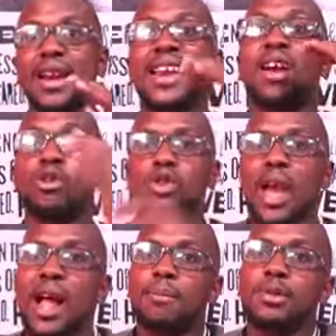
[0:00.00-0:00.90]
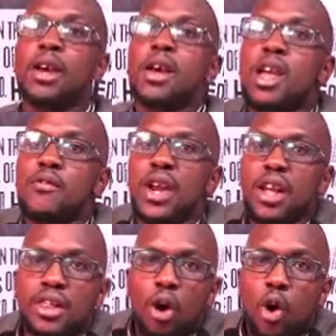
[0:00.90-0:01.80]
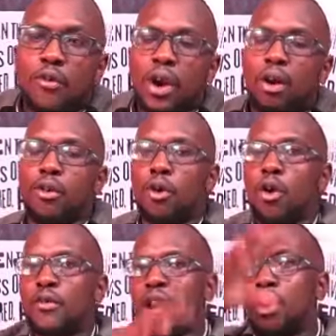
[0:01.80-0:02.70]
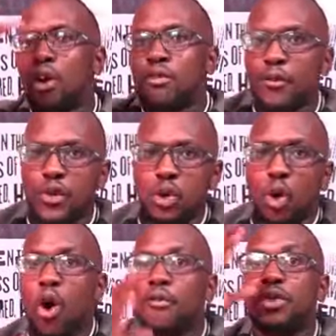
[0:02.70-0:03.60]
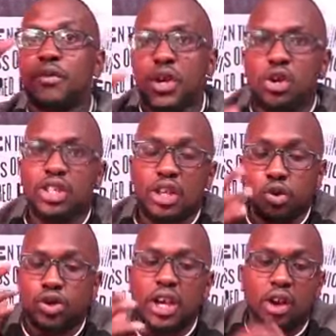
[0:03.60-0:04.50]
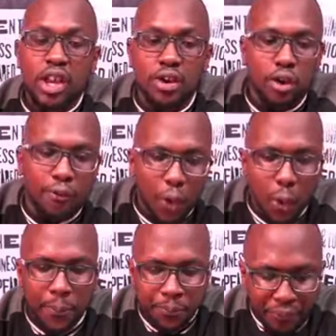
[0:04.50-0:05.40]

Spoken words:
it also helps even in the overview of the videos that you take in your phone.